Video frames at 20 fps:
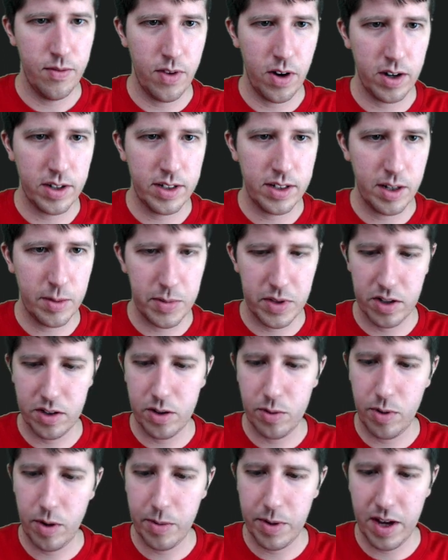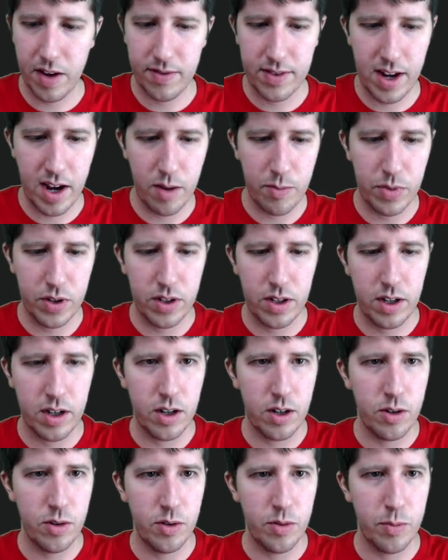very similar to what we have down
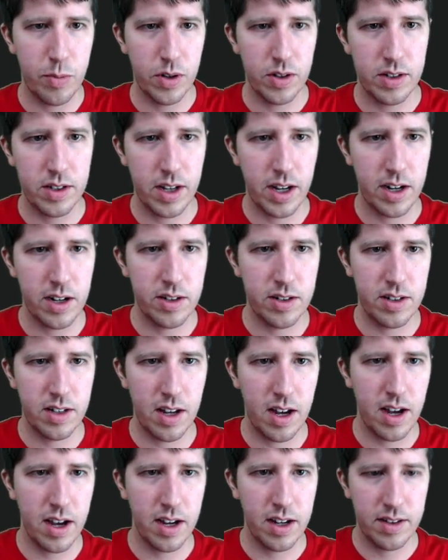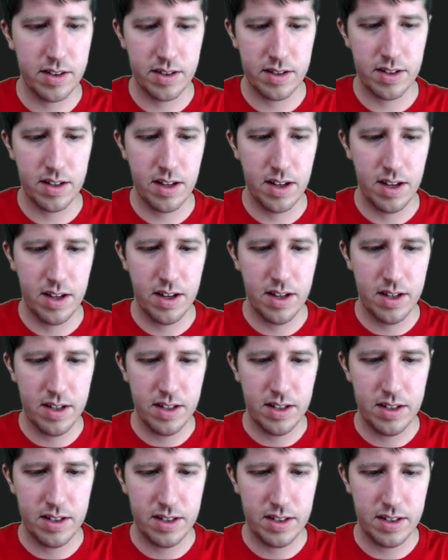below, percentage signs,
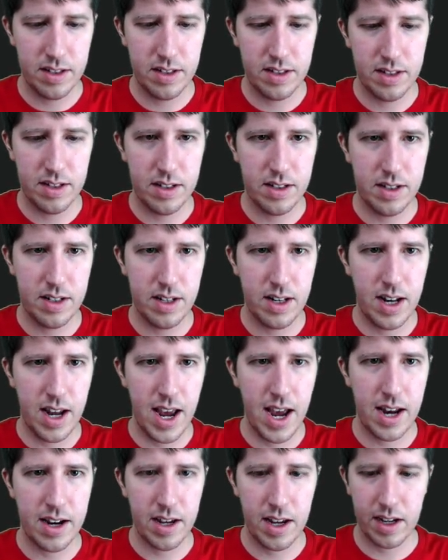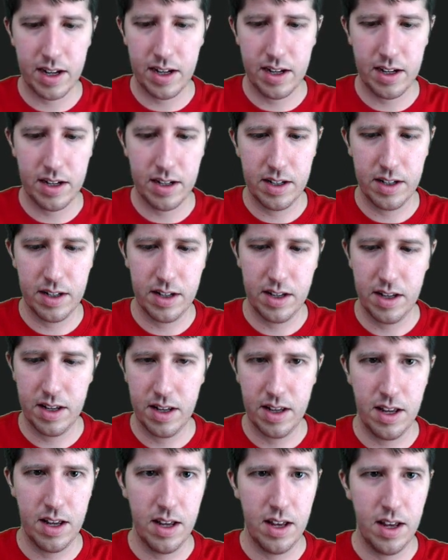static,
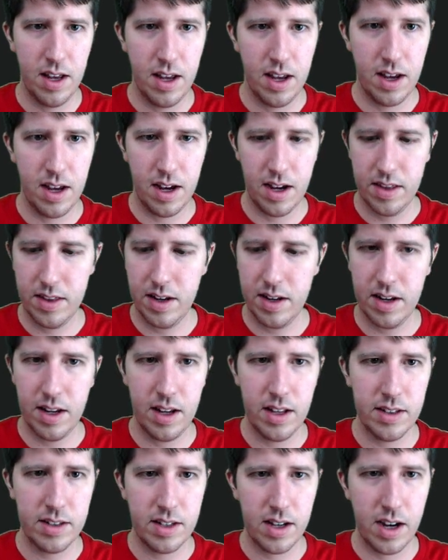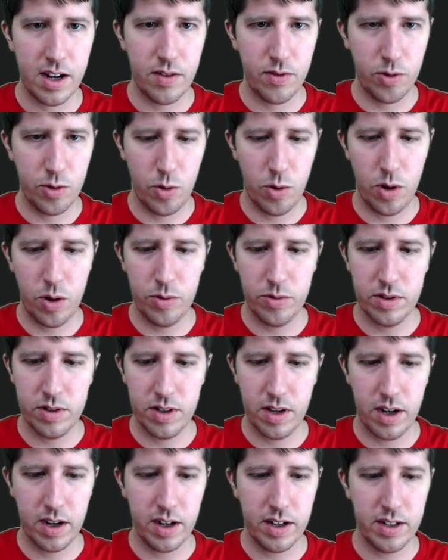and then inside of
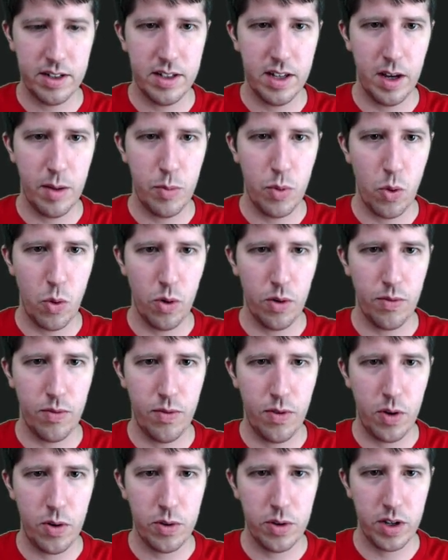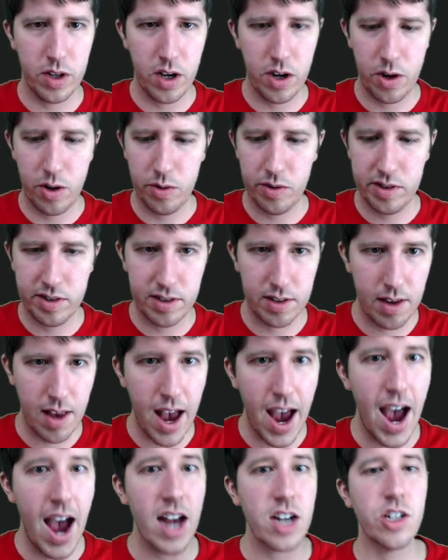quotes, I'm going to say portfolio
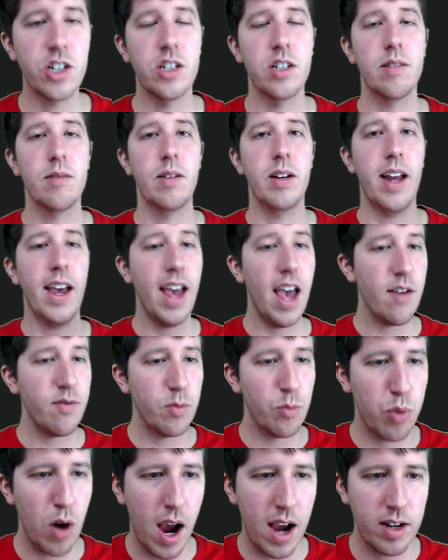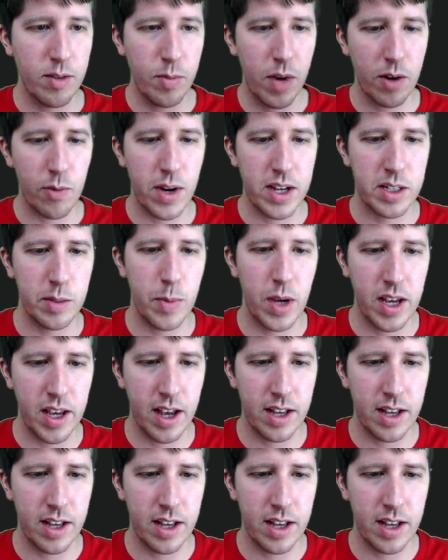slash, and I haven't brought in my resume